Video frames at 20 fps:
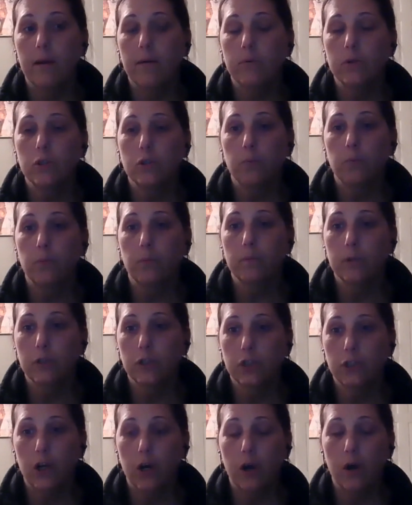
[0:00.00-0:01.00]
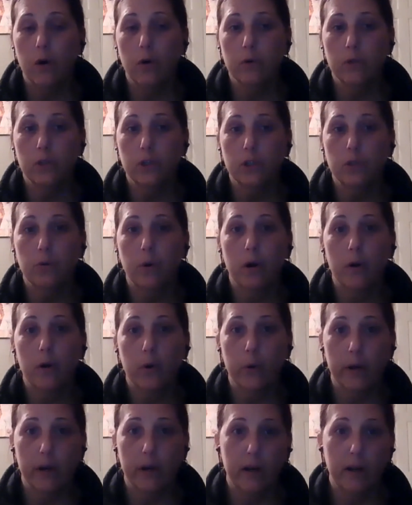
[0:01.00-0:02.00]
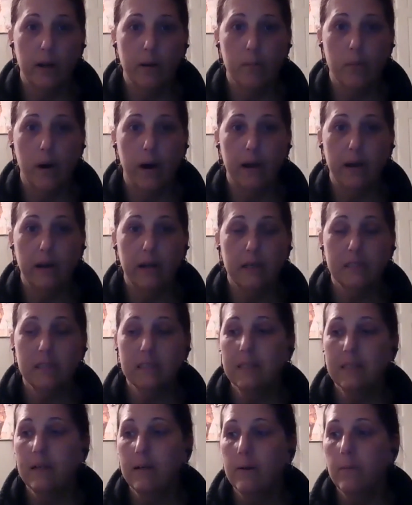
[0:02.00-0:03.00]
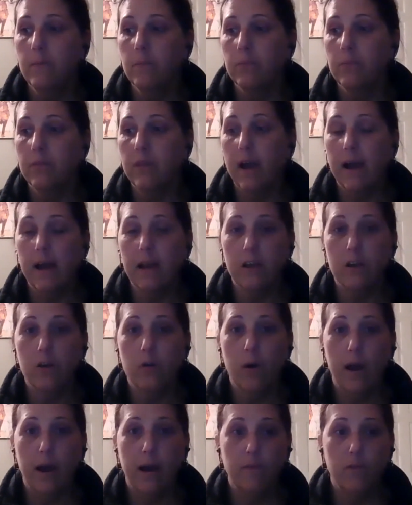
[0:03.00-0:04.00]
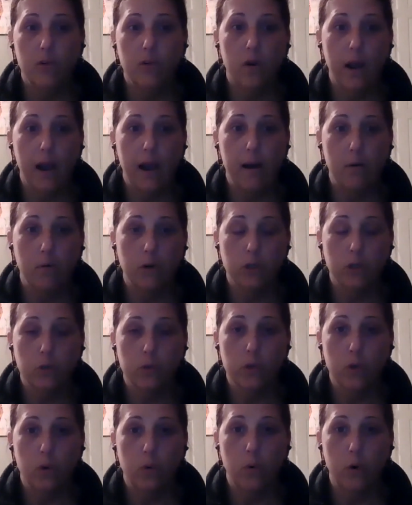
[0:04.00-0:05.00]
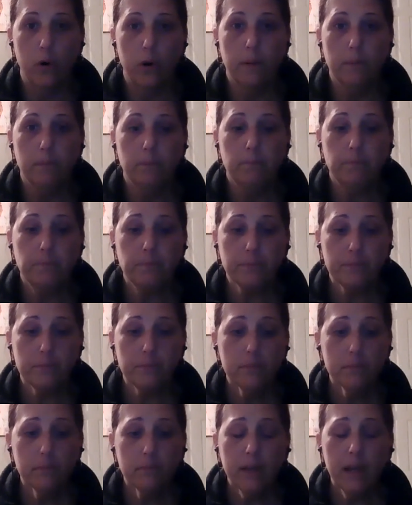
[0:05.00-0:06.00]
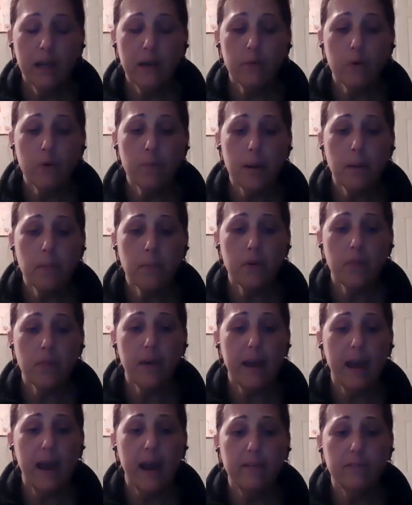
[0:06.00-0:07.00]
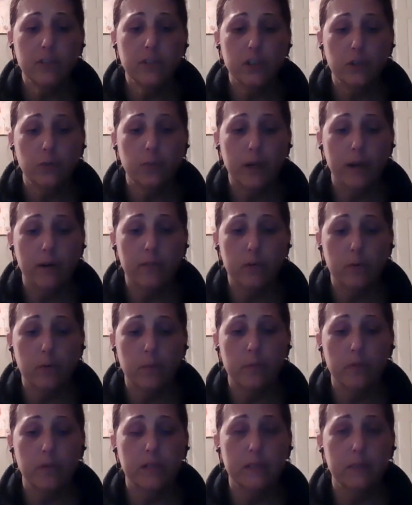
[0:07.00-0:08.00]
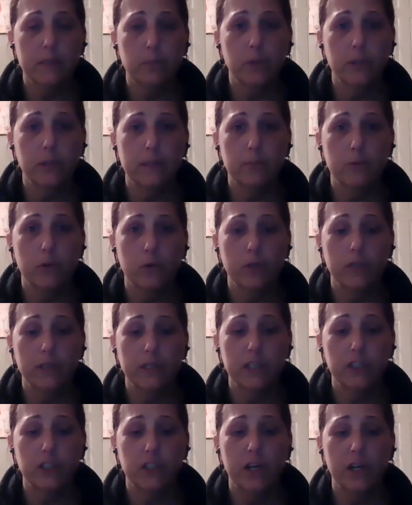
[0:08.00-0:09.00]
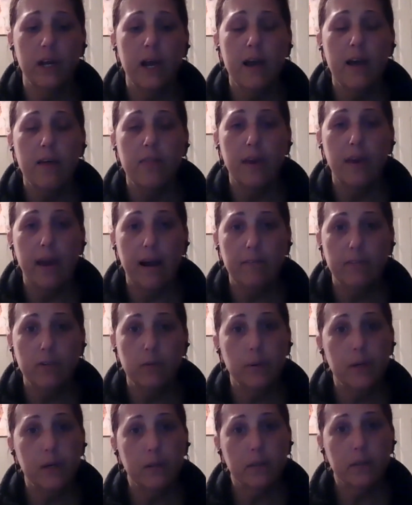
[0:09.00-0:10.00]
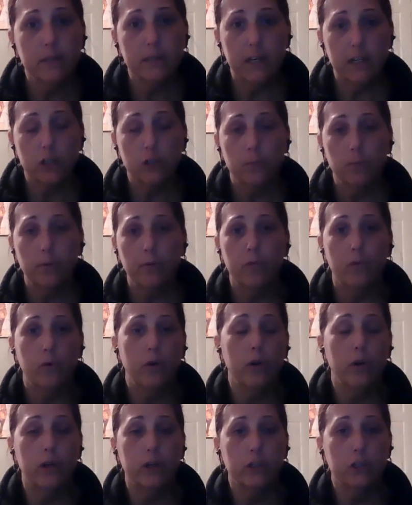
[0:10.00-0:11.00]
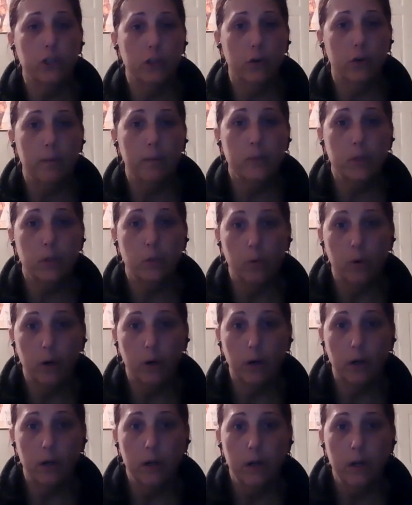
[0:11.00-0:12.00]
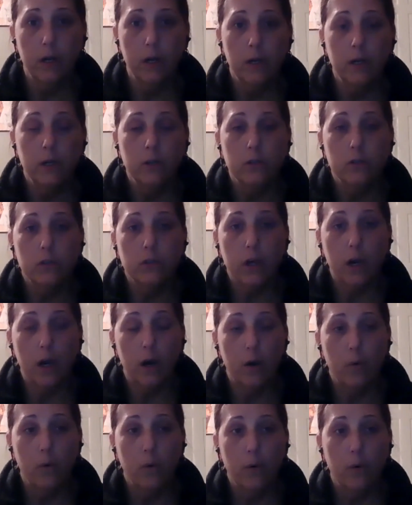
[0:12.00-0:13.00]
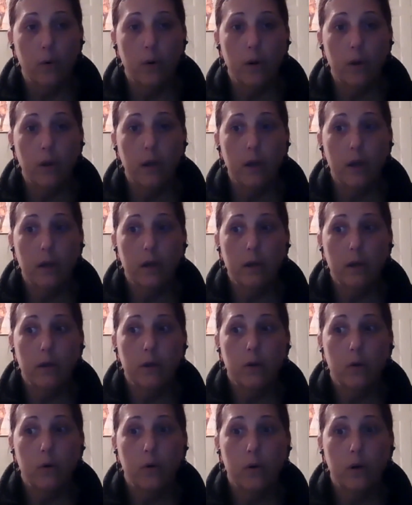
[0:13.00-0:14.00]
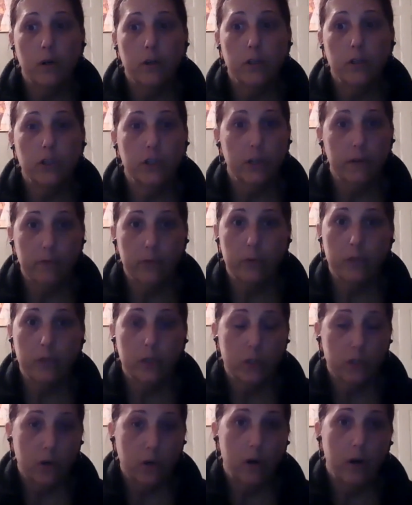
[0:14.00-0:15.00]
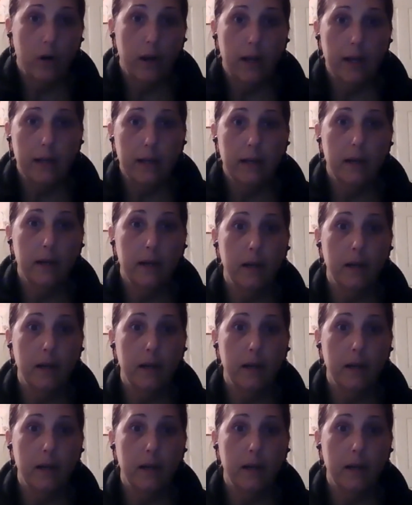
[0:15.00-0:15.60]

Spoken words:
able to show to our accrediting bodies that you have your hours recorded. And remember, they have to, we covered this in preceptor orientation, they have to be on the schedule before you can show up to work. So your shift would start at